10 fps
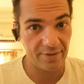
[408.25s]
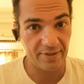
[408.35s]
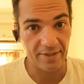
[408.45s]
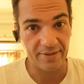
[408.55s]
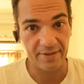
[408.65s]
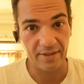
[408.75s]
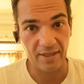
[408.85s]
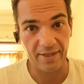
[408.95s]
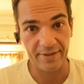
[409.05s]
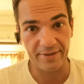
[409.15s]
That is the
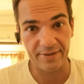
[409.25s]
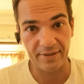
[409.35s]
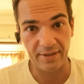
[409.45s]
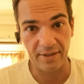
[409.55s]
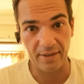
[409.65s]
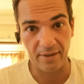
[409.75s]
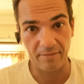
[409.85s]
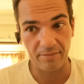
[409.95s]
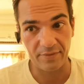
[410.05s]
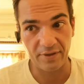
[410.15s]
latest
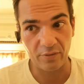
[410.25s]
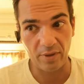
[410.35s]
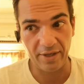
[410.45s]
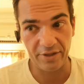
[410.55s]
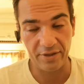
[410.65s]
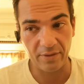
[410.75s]
situation,